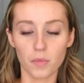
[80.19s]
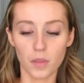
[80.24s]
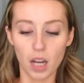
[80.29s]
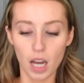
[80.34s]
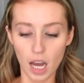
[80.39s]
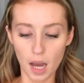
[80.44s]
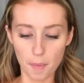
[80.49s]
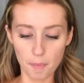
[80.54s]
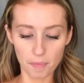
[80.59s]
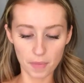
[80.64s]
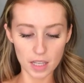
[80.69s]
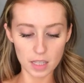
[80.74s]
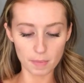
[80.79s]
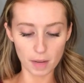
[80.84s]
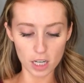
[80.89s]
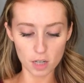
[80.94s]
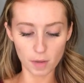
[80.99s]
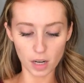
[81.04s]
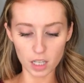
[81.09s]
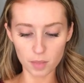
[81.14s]
um,
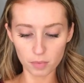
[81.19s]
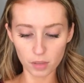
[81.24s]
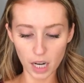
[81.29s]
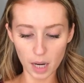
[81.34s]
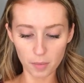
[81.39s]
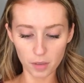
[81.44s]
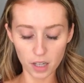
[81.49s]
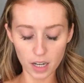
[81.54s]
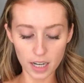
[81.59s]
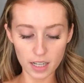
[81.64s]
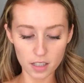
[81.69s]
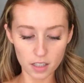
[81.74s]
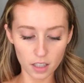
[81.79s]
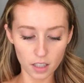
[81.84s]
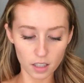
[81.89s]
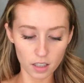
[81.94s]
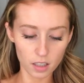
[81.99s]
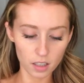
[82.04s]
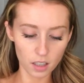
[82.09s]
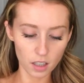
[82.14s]
Smashbox
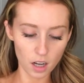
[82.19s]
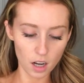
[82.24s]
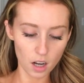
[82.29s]
primerizer